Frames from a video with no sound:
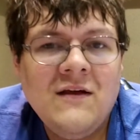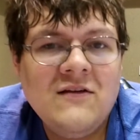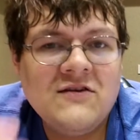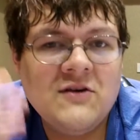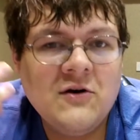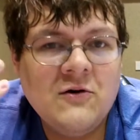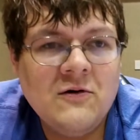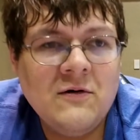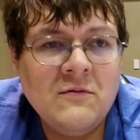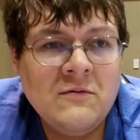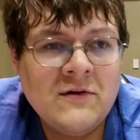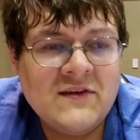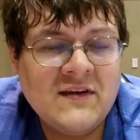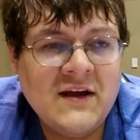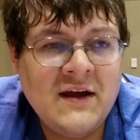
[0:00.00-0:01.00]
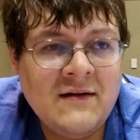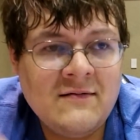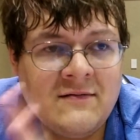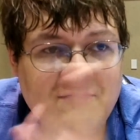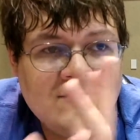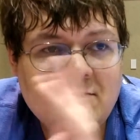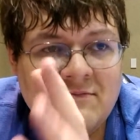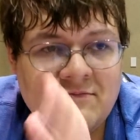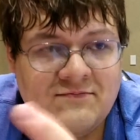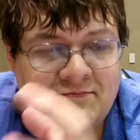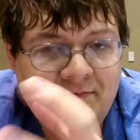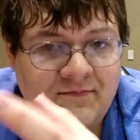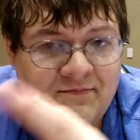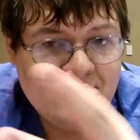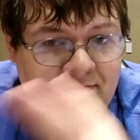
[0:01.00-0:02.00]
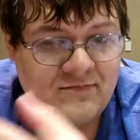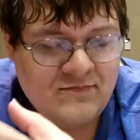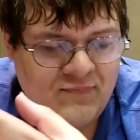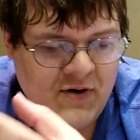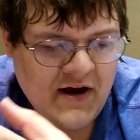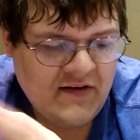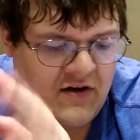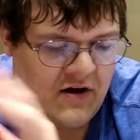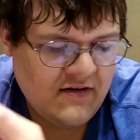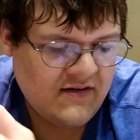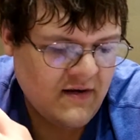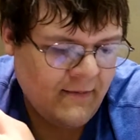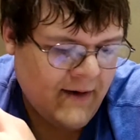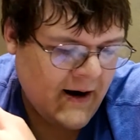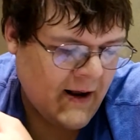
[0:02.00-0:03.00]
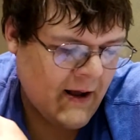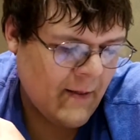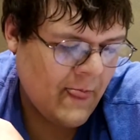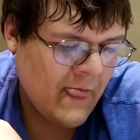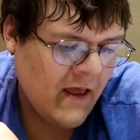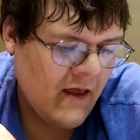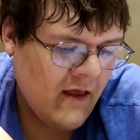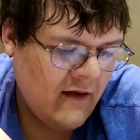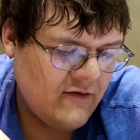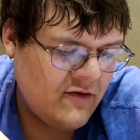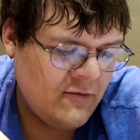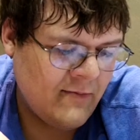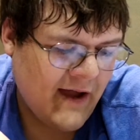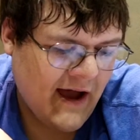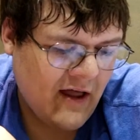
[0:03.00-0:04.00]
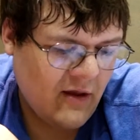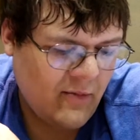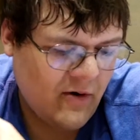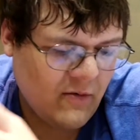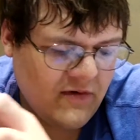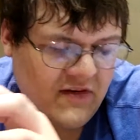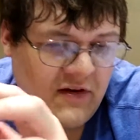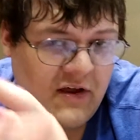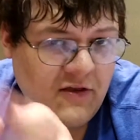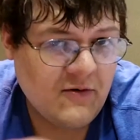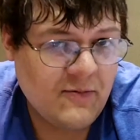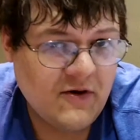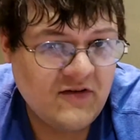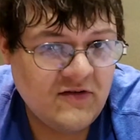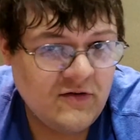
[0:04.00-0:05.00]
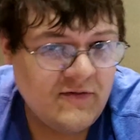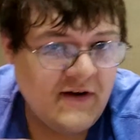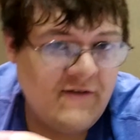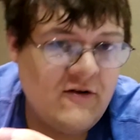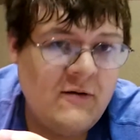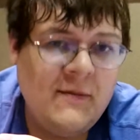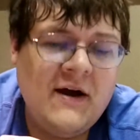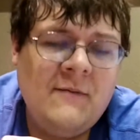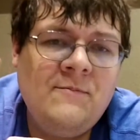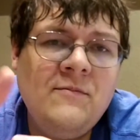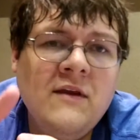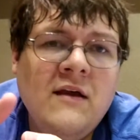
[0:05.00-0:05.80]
So once again, prize cards combining it. Doom Caliber was another personal favorite of mine.